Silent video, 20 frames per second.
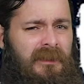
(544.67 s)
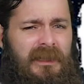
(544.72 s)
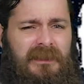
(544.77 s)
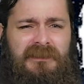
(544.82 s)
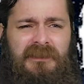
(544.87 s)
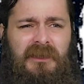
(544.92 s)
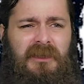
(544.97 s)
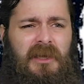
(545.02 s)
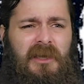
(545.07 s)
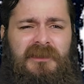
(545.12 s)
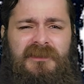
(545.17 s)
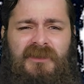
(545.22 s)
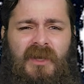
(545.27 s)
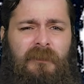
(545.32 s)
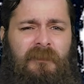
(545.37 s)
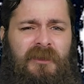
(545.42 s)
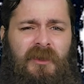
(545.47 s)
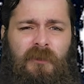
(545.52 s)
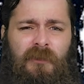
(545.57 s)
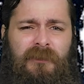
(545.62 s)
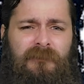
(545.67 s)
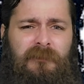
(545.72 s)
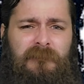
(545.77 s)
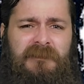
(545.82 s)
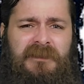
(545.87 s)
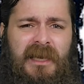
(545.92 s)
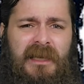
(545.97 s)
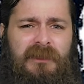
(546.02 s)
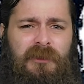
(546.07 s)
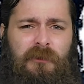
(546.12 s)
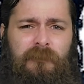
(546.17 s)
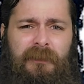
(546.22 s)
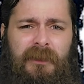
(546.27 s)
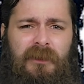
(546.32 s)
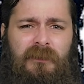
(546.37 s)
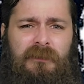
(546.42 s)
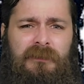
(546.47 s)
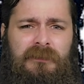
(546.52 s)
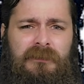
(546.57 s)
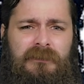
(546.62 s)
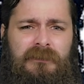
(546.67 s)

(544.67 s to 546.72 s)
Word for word: That's the last time we order from Taco Bell.